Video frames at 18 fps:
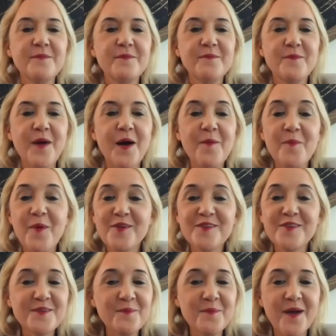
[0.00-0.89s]
Well,
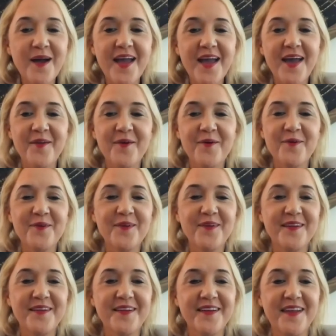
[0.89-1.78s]
most of my adult
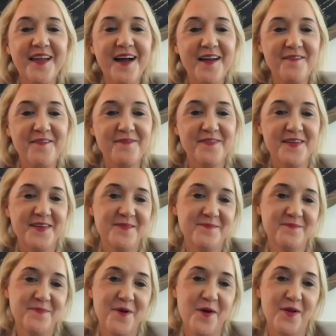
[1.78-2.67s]
life
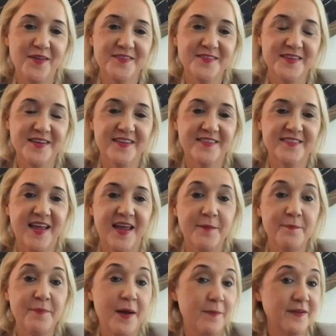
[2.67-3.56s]
in politics
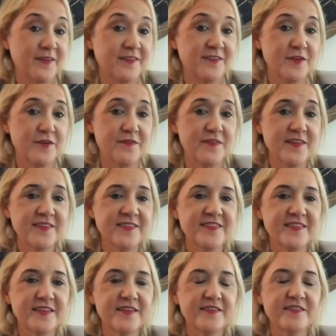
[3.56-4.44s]
and public
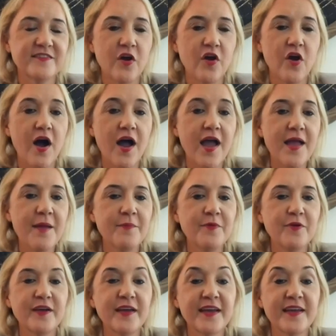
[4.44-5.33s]
service, so I am
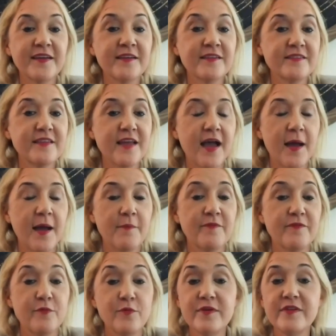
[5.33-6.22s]
looking
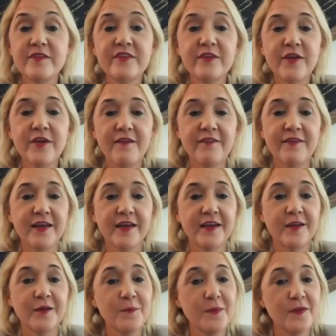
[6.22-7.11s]
forward to having a
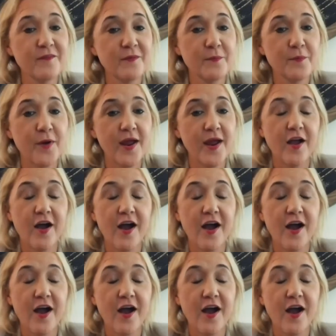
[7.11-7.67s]
little bit of a break.